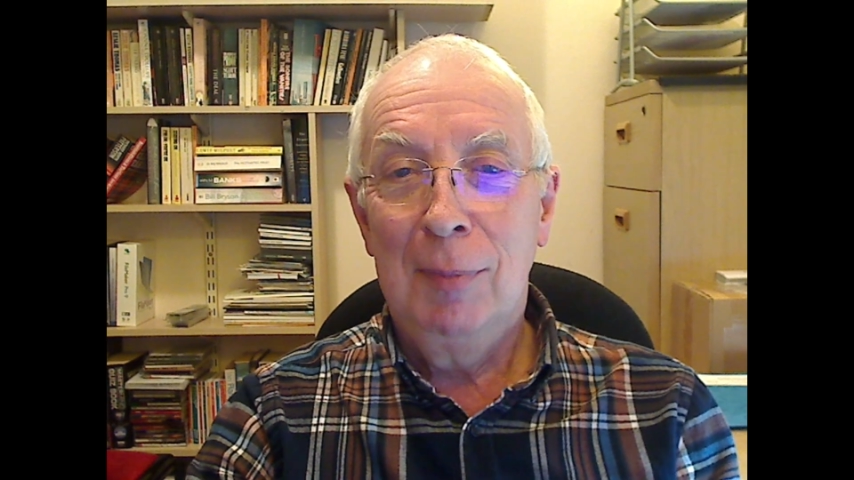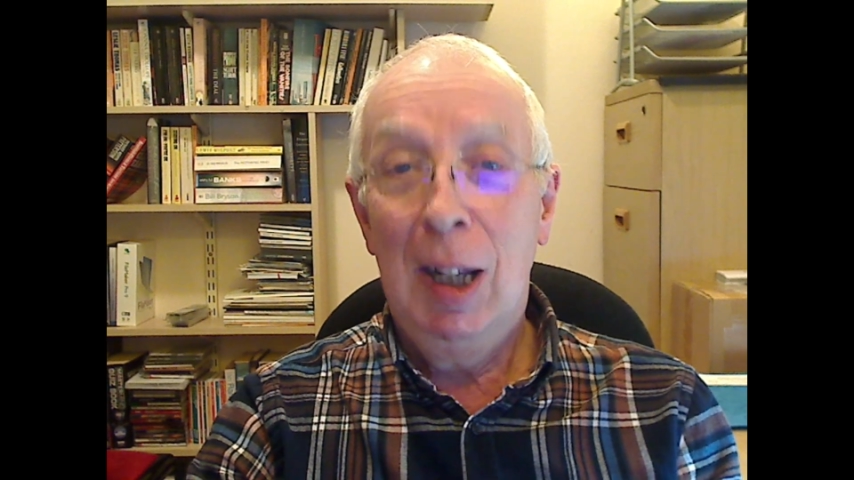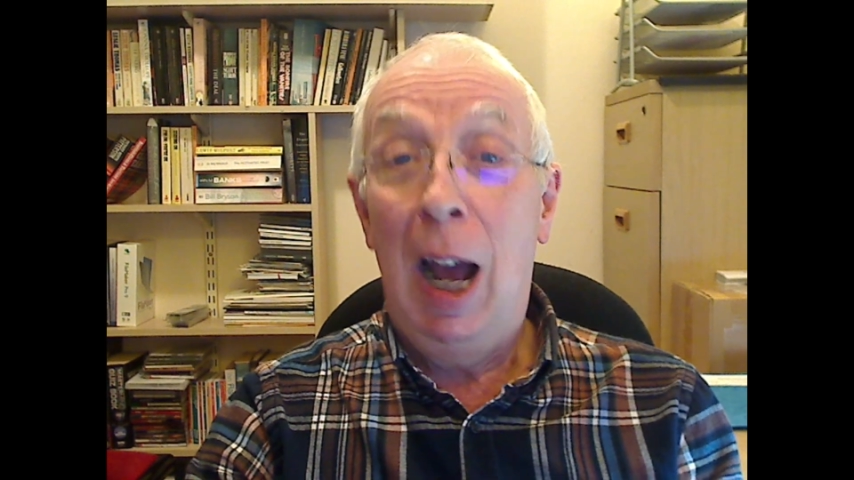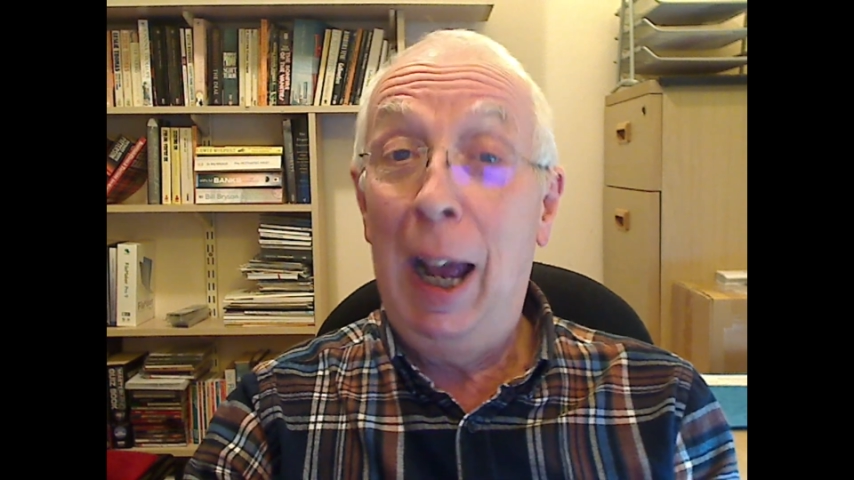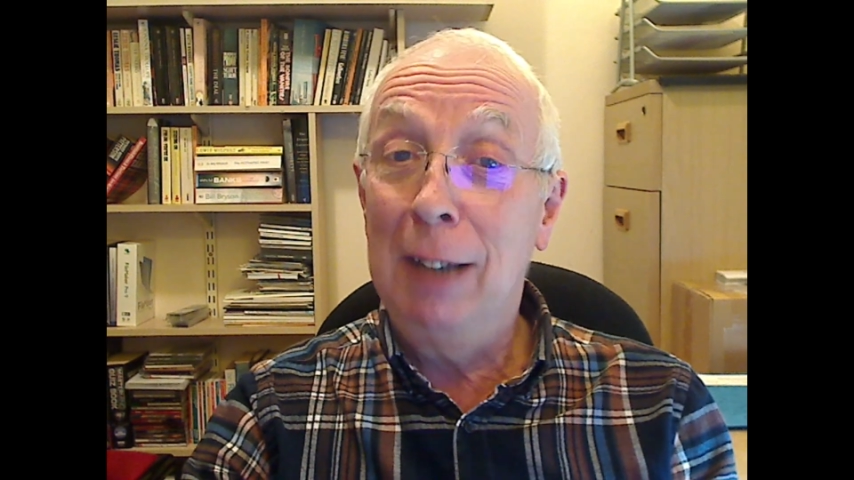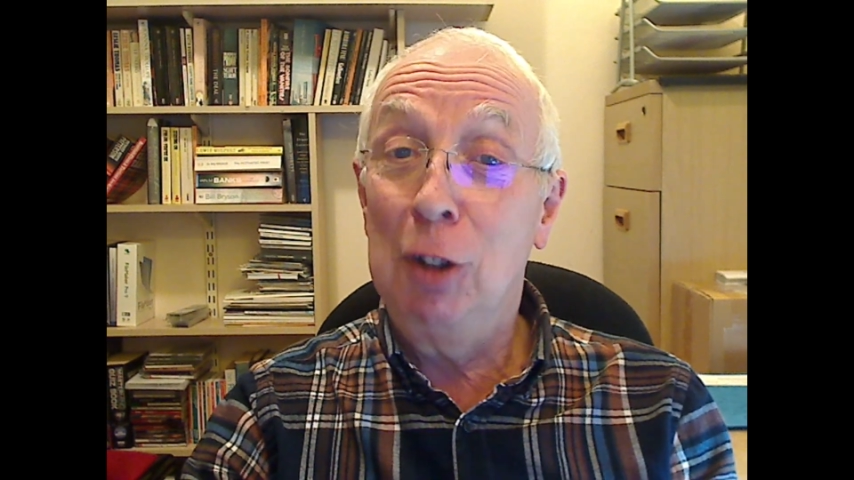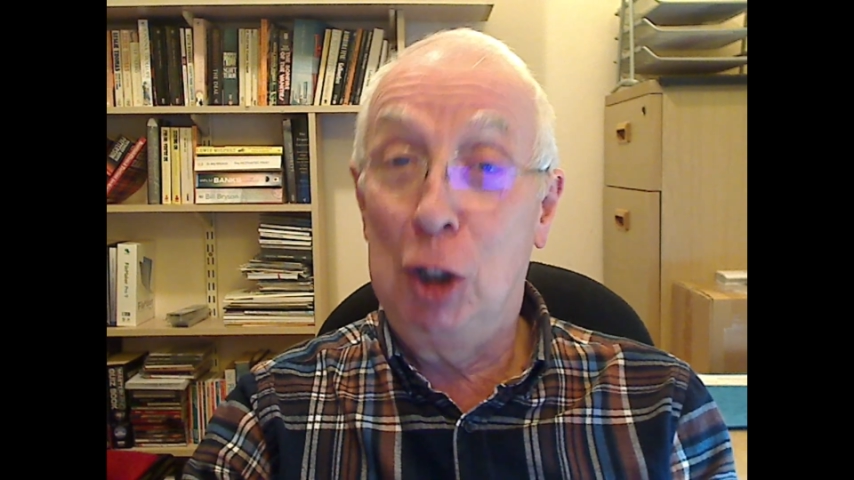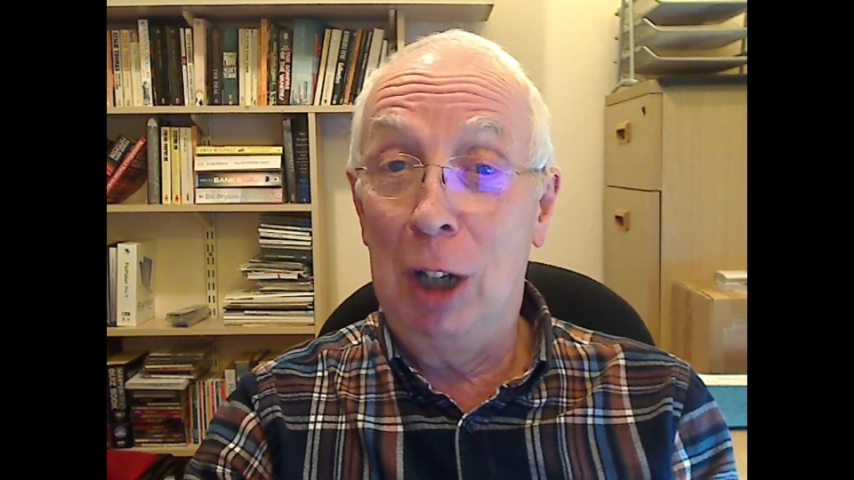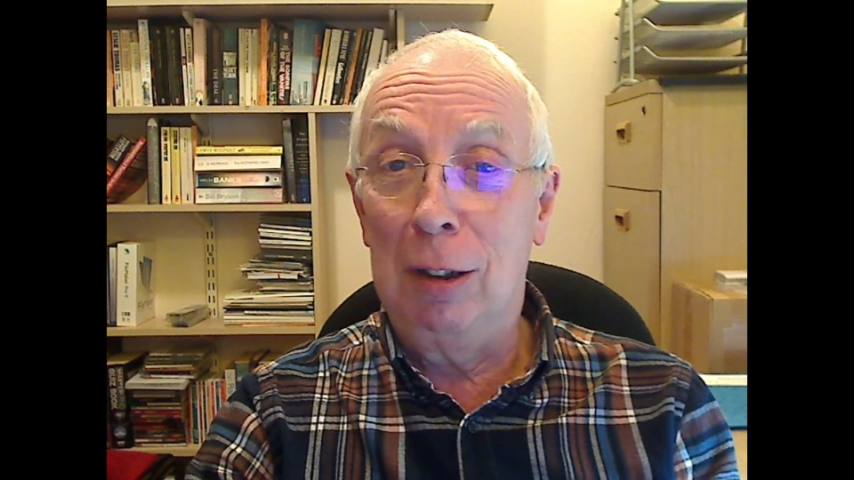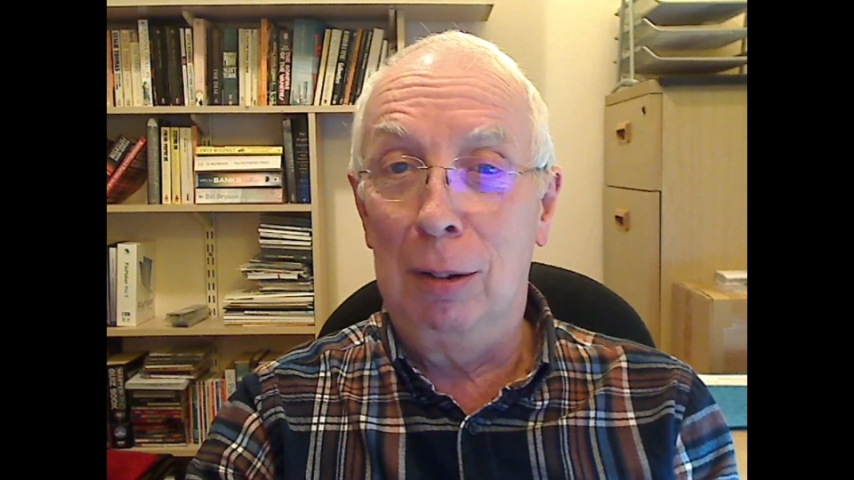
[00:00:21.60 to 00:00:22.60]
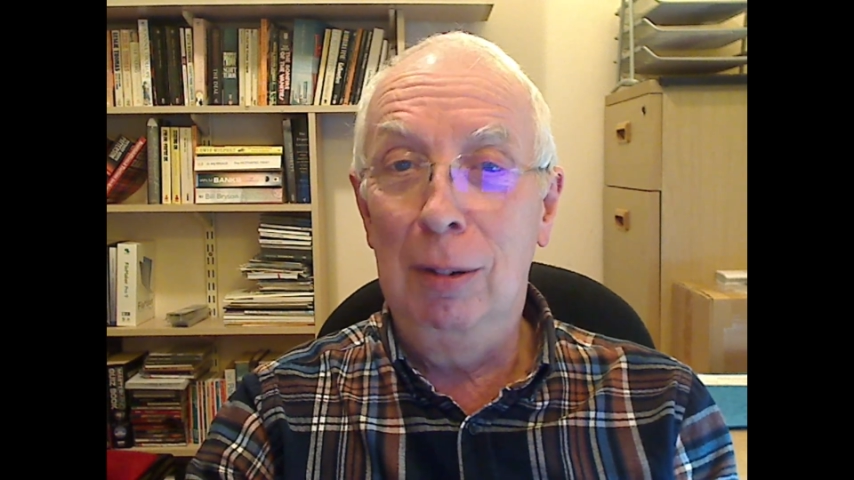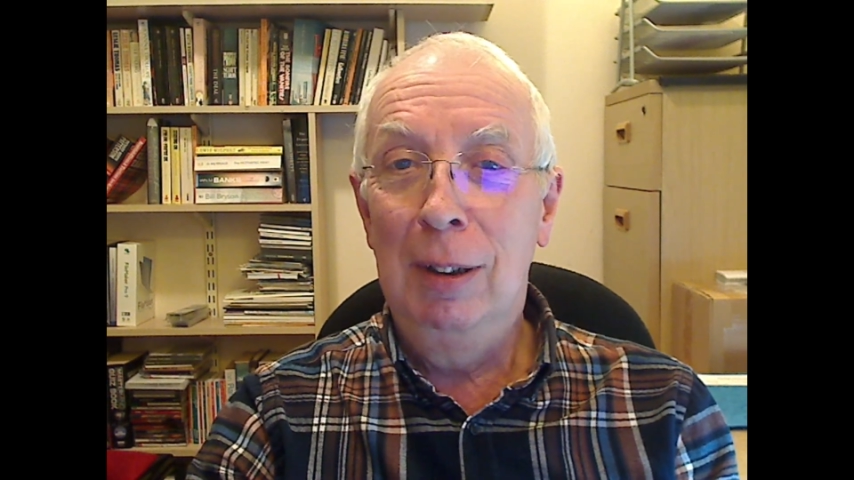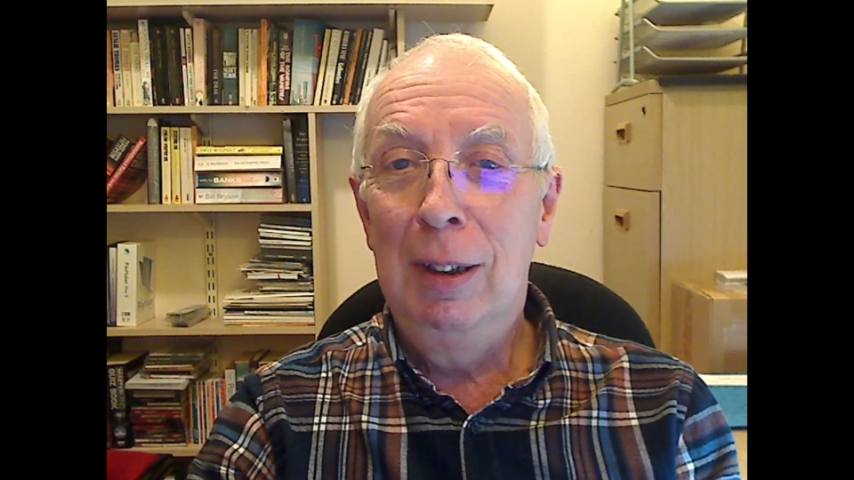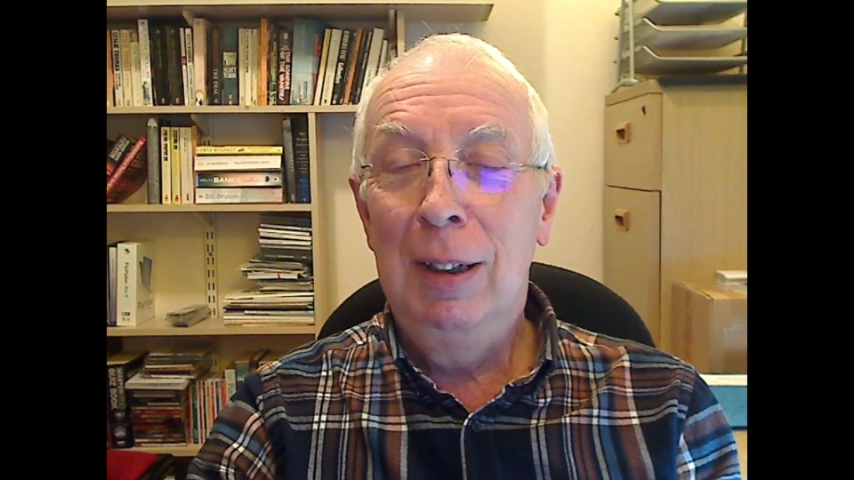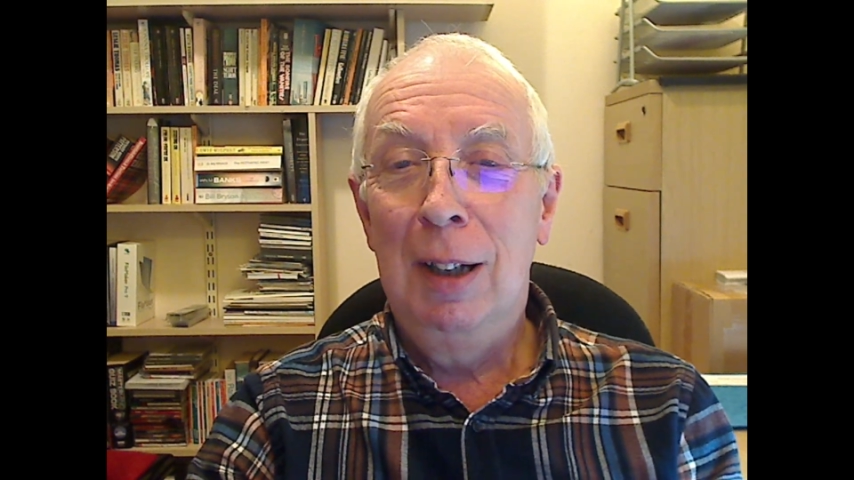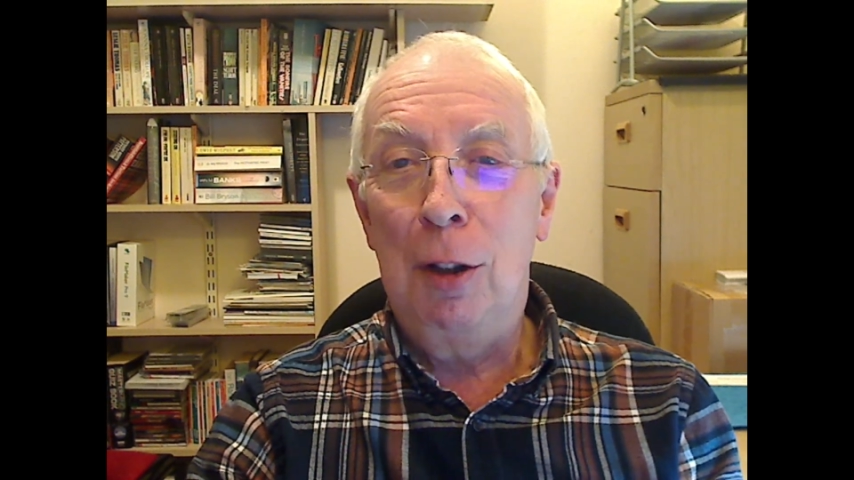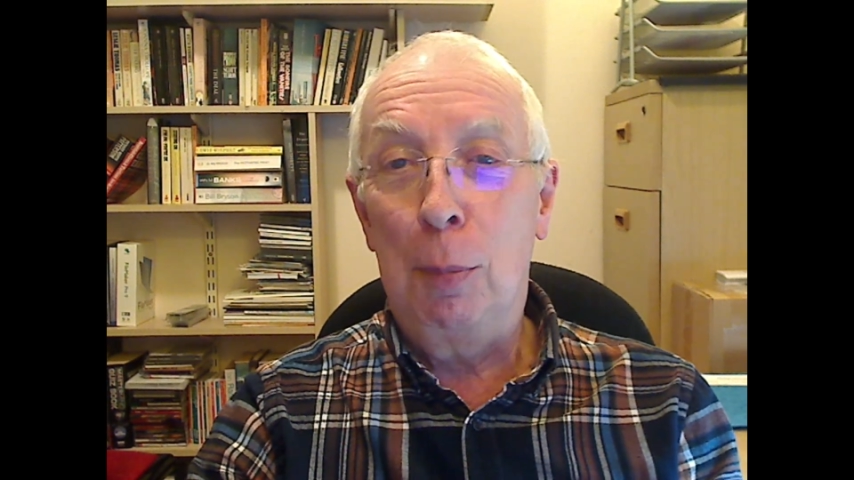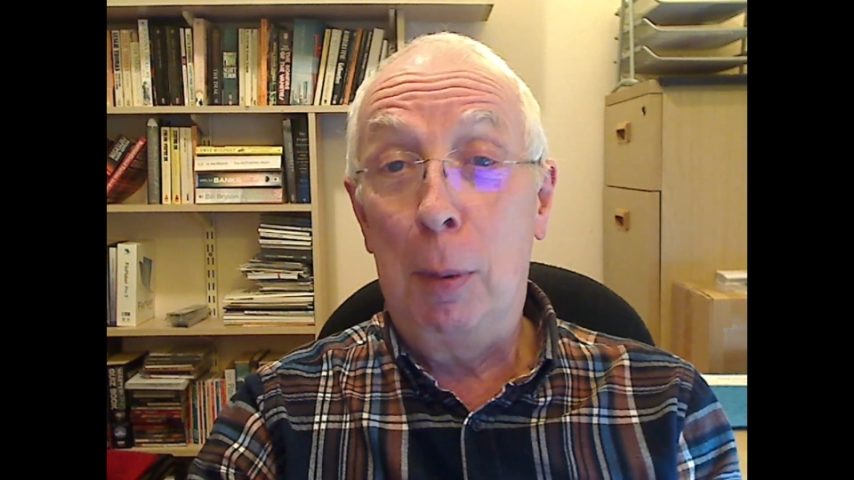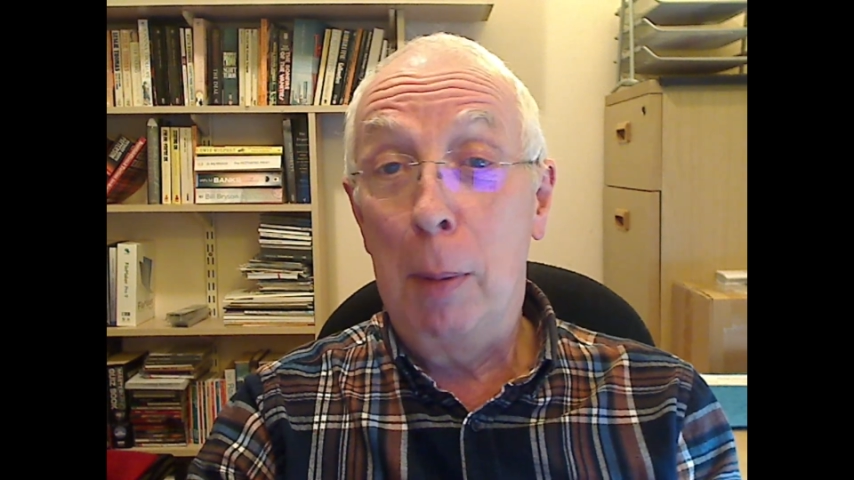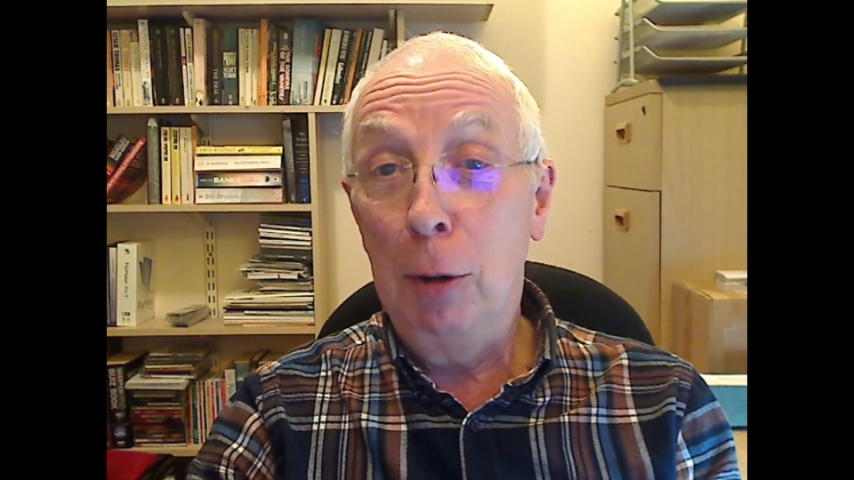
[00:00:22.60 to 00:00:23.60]
I had to chuckle at the
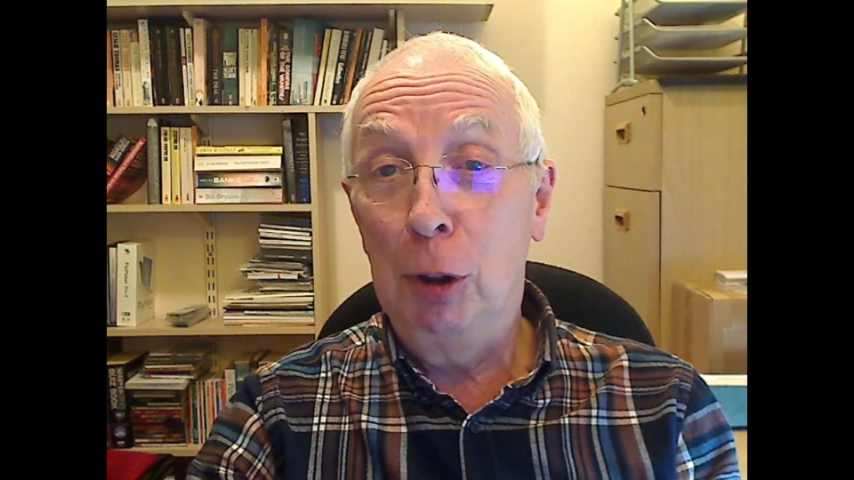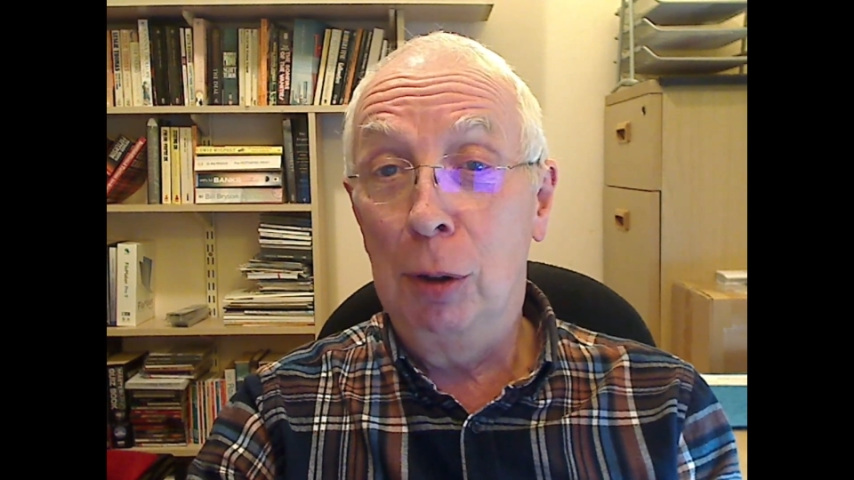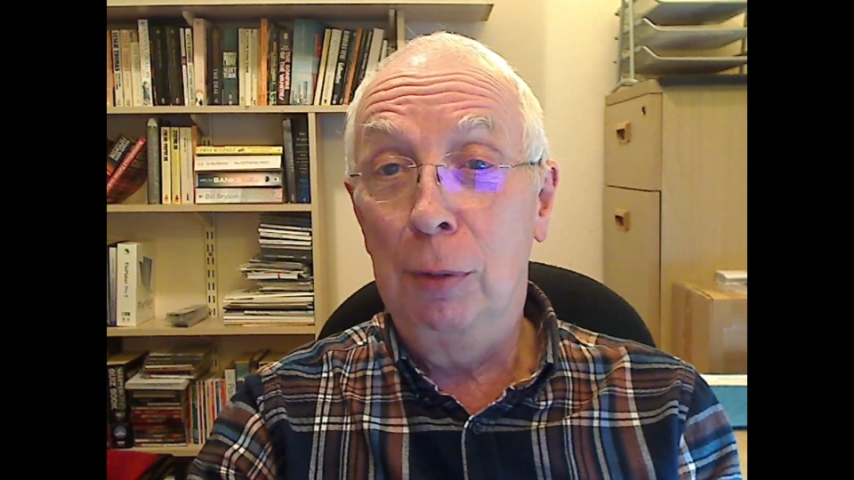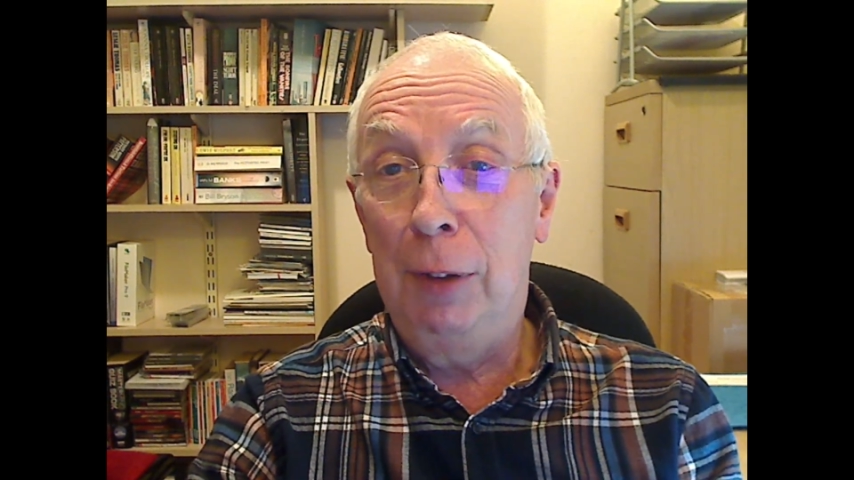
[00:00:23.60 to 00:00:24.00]
promotional